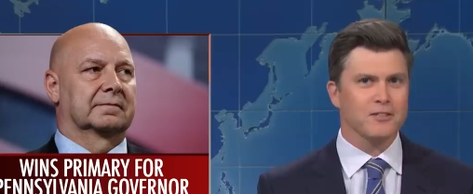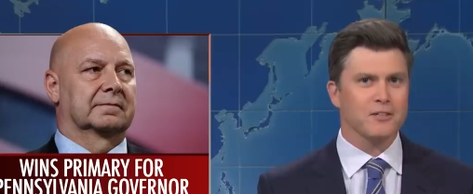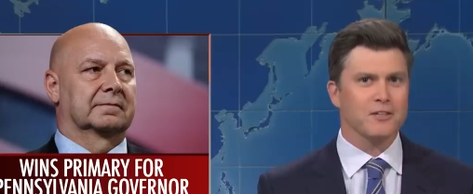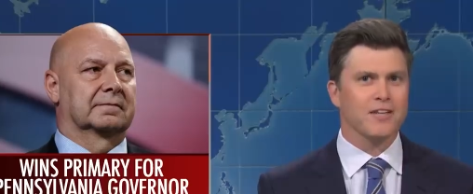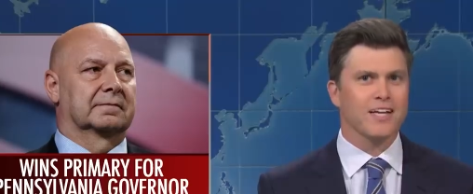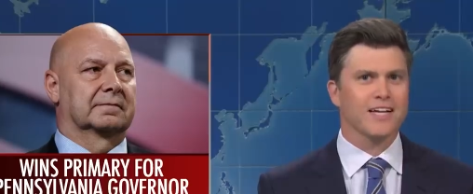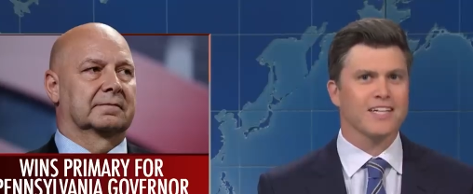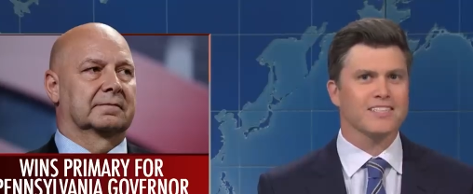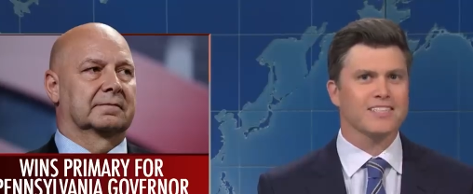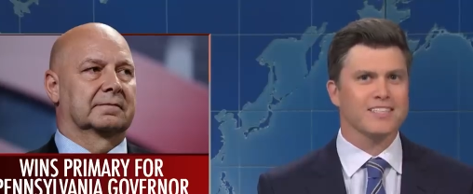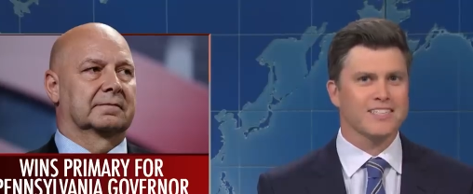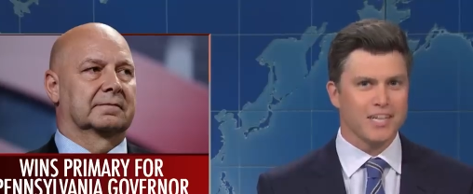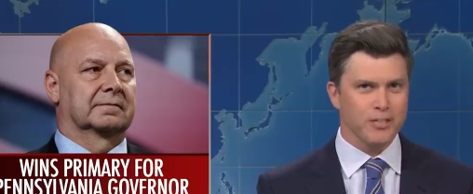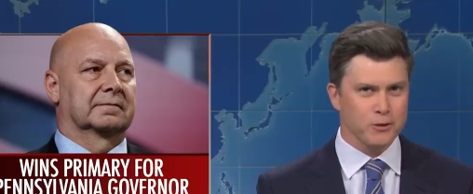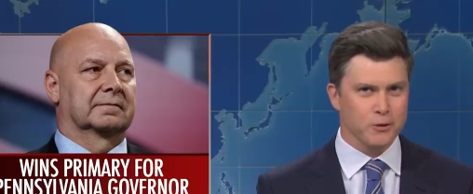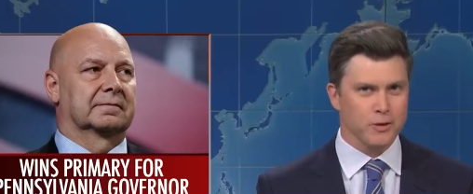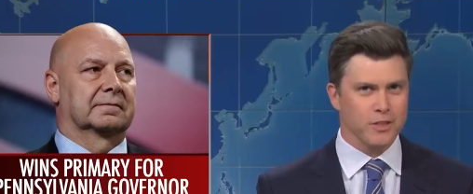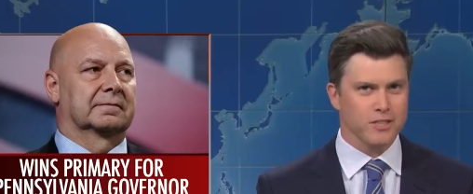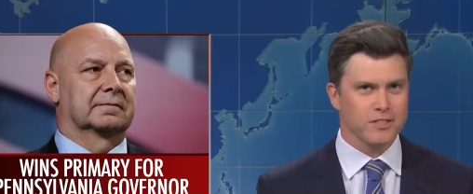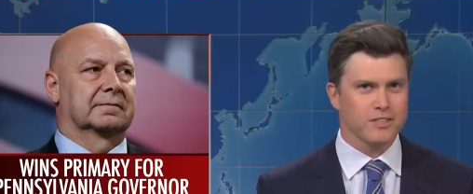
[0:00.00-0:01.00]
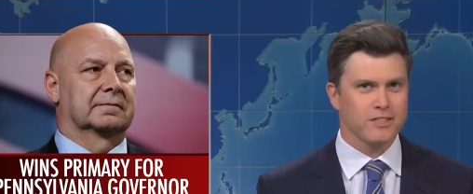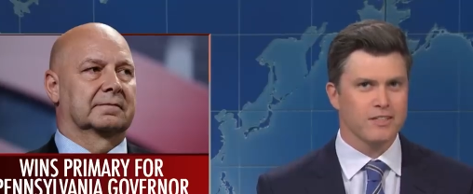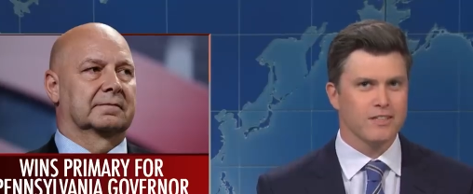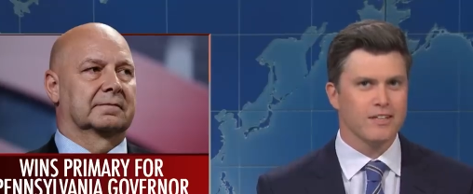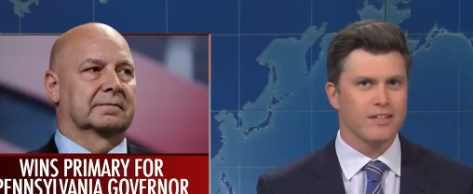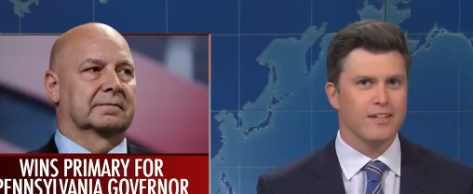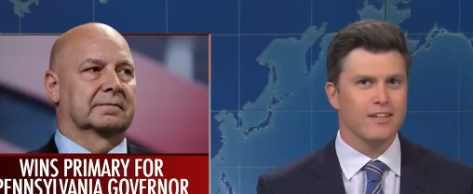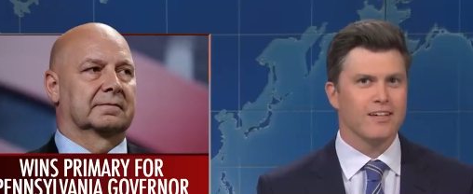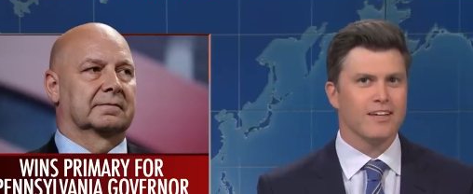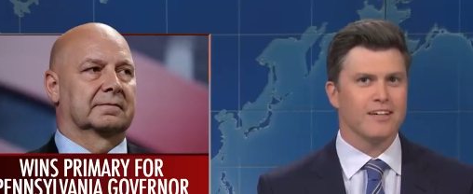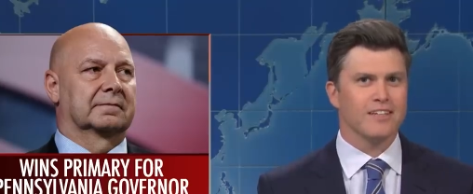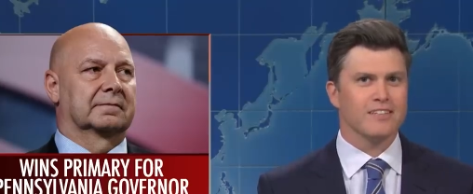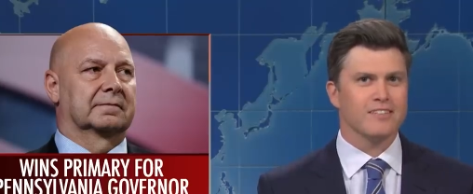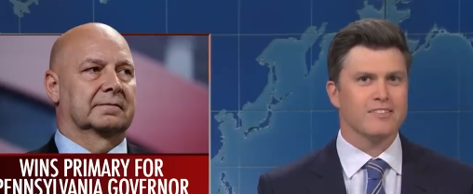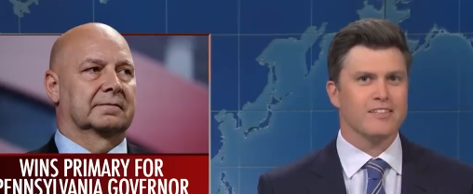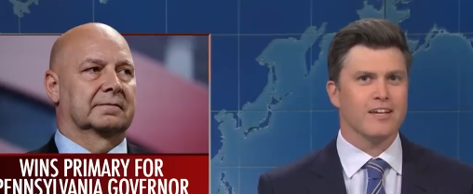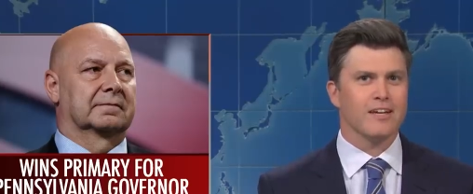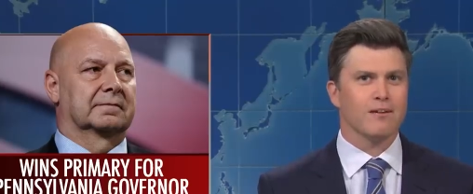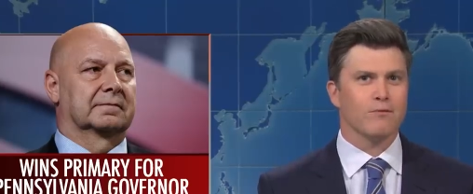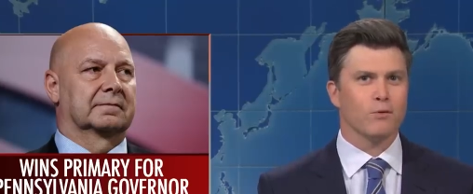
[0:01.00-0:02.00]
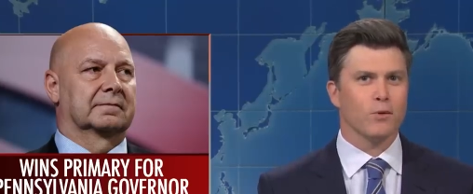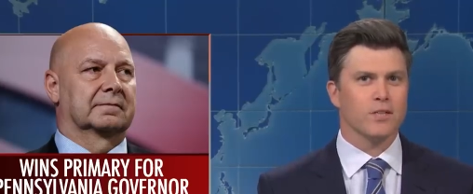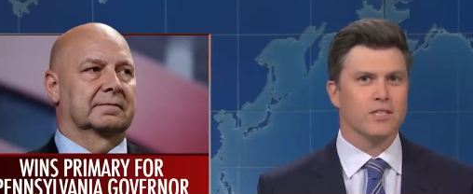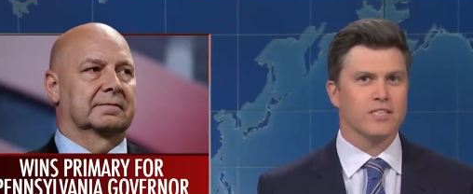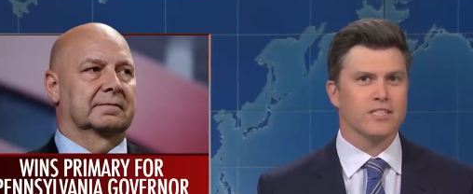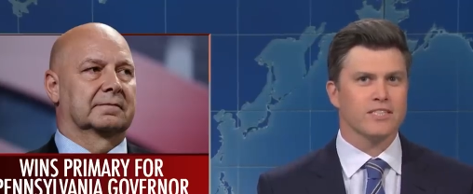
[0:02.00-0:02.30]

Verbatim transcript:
Speaker 1: look like a centrist instead of what